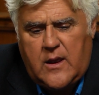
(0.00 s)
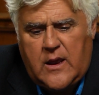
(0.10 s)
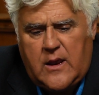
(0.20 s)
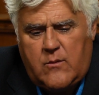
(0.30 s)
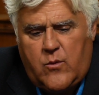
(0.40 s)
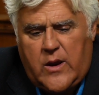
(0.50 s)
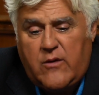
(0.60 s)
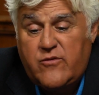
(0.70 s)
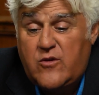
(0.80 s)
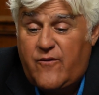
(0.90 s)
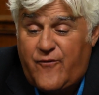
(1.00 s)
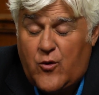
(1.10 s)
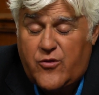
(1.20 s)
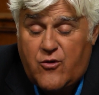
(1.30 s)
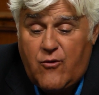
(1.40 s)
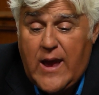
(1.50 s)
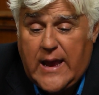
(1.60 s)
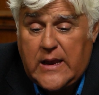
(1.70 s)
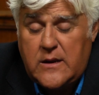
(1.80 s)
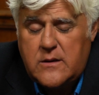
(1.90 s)
And when I was in the fourth
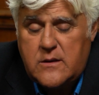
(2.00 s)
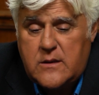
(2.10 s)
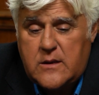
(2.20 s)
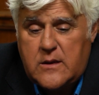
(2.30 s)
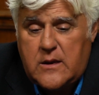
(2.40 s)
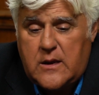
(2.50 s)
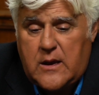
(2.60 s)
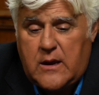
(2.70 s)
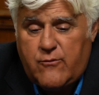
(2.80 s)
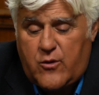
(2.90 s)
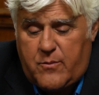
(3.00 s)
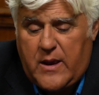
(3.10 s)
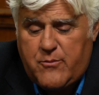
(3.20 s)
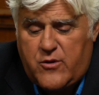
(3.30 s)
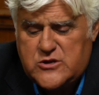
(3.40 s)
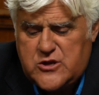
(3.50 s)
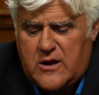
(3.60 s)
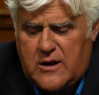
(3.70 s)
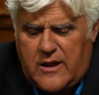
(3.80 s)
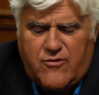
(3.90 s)
grade, I wrote a paper on
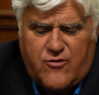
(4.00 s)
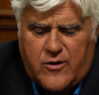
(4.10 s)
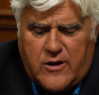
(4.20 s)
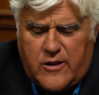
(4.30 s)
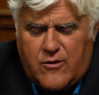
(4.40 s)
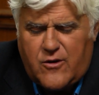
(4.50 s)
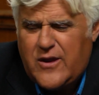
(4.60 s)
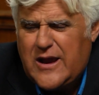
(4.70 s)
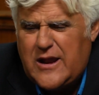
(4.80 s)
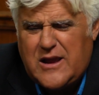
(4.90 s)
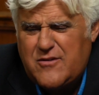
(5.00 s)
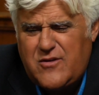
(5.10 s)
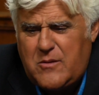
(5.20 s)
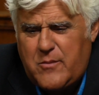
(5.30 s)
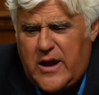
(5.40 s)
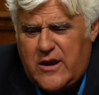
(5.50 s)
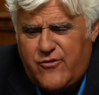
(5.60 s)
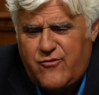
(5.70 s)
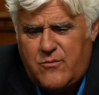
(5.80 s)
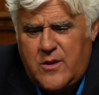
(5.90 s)
John Glenn's Circling the Earth. I got like a C
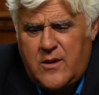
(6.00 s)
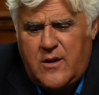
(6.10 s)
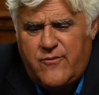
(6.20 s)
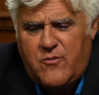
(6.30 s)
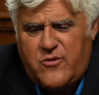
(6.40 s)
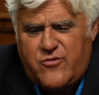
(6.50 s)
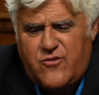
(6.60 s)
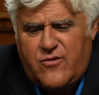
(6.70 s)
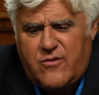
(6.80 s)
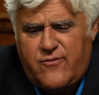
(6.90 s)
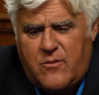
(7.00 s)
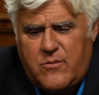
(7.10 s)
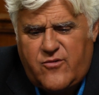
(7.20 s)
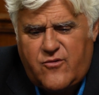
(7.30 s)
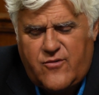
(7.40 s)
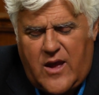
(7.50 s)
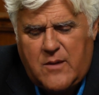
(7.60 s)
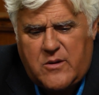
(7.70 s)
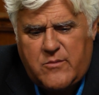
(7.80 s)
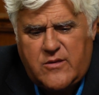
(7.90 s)
minus from, from, Mr. from Mr.
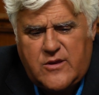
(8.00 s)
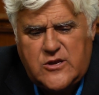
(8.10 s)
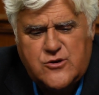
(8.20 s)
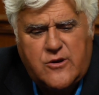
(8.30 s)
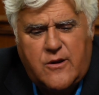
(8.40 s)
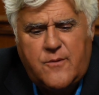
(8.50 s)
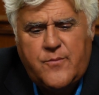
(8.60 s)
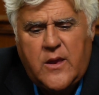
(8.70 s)
Simon, my teacher, you know.